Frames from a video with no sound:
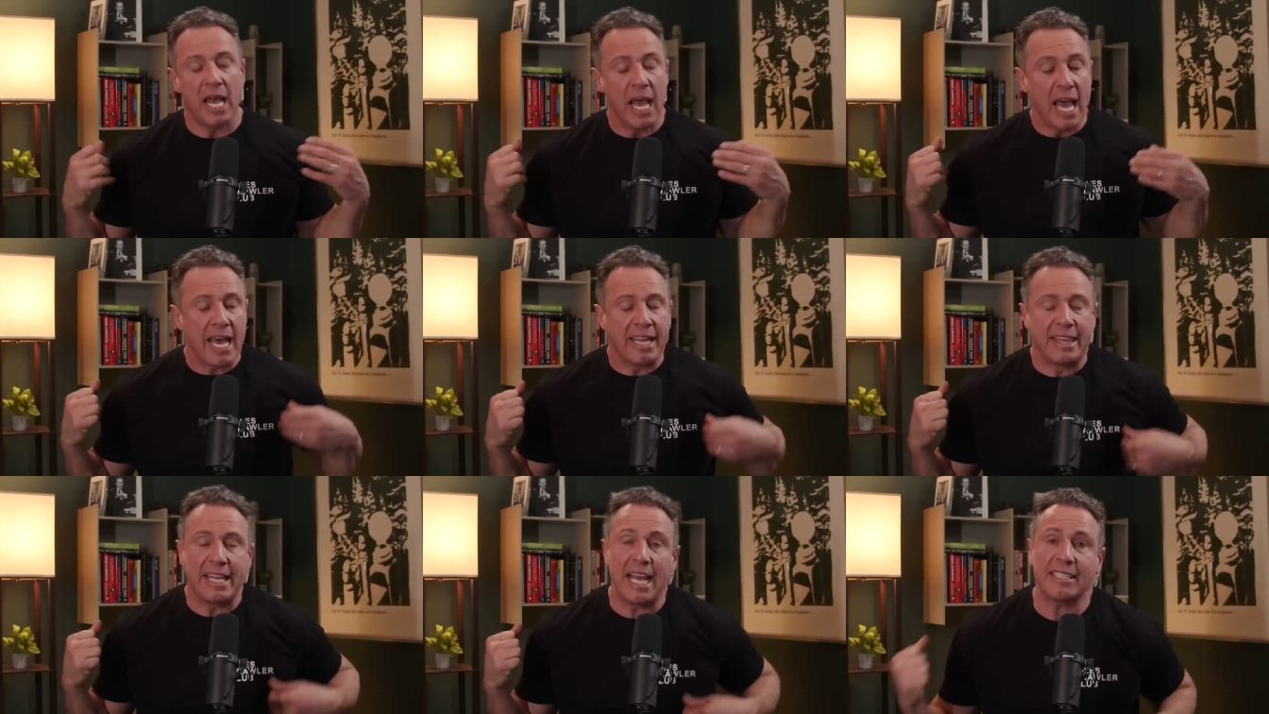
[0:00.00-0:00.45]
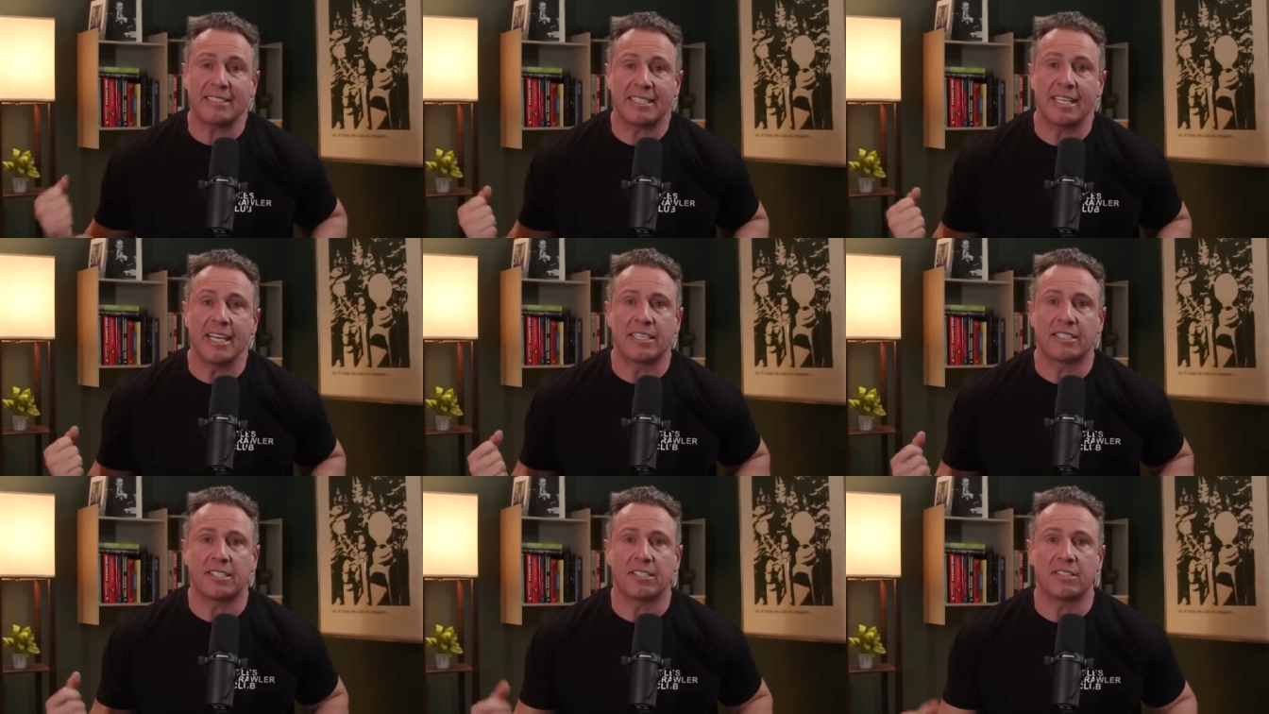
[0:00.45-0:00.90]
And that
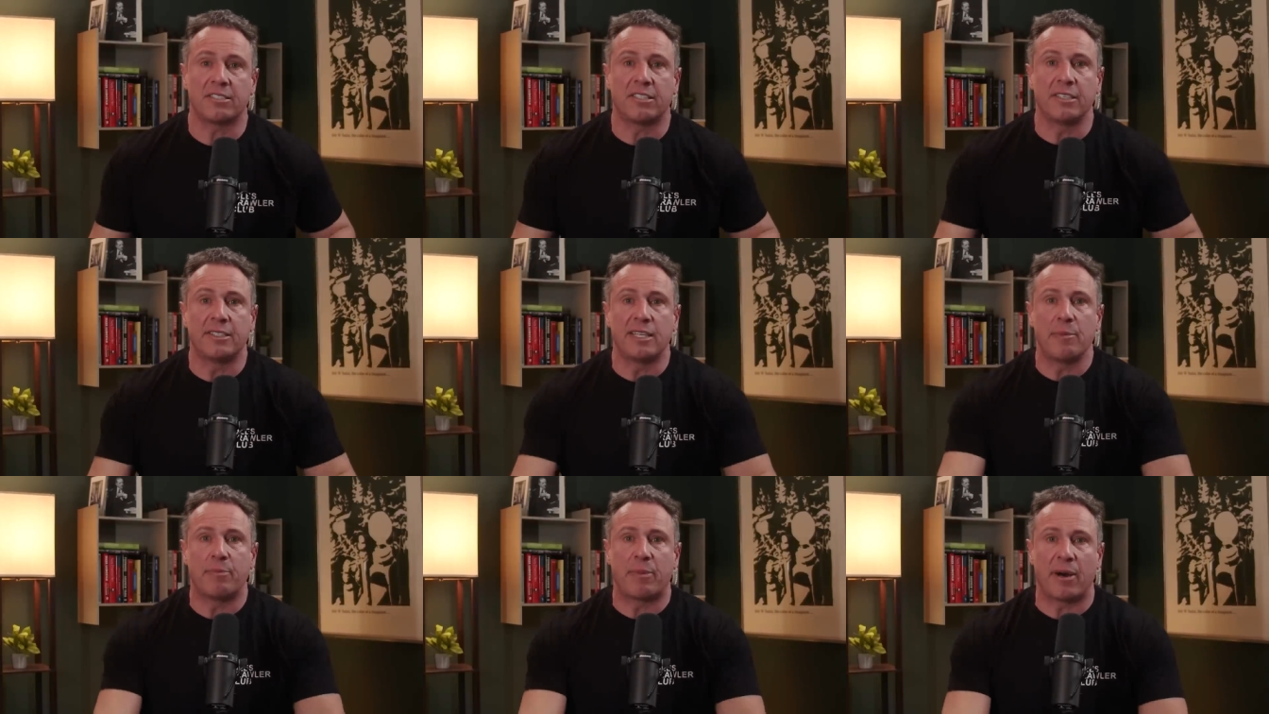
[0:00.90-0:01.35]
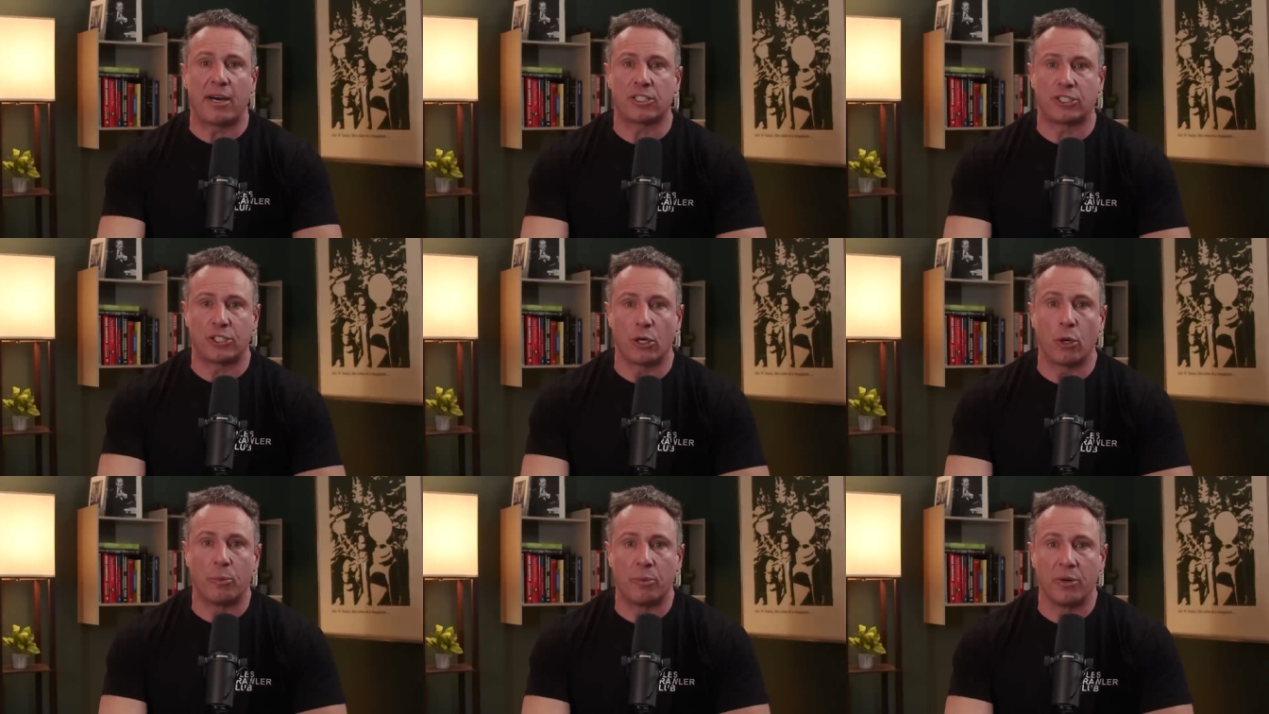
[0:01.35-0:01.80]
takes us to Deepak
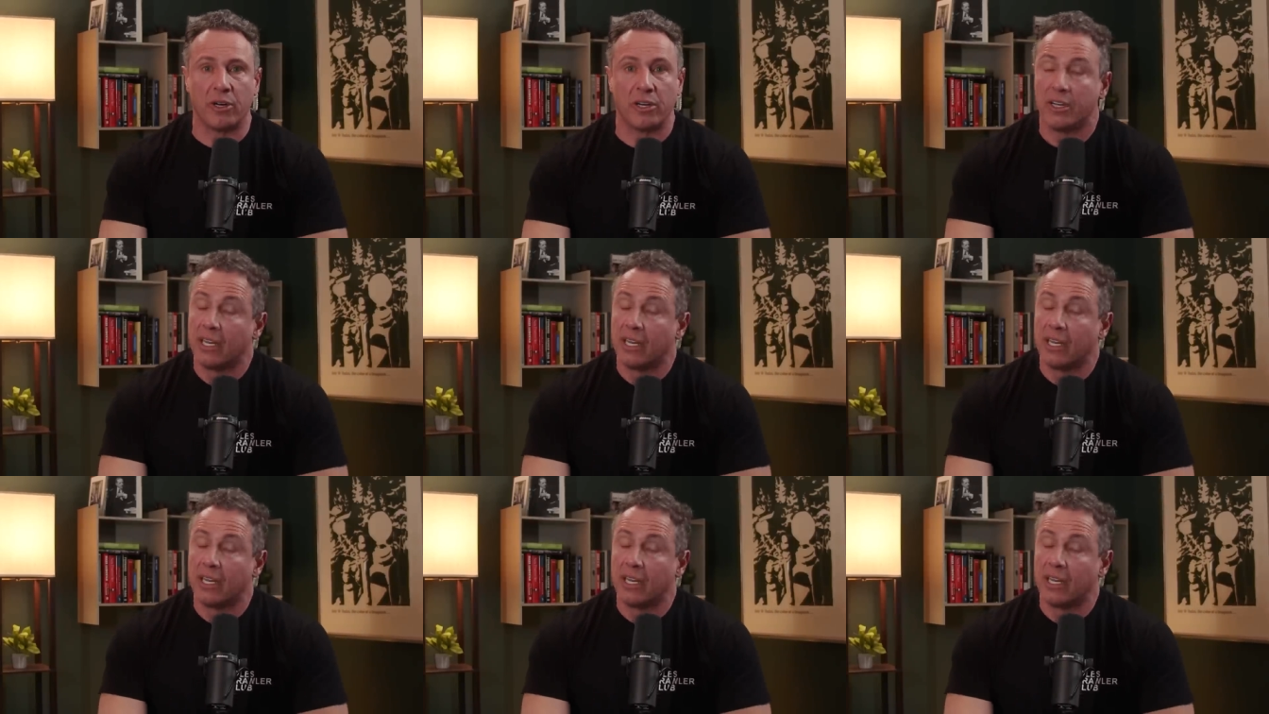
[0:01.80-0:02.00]
Chopra.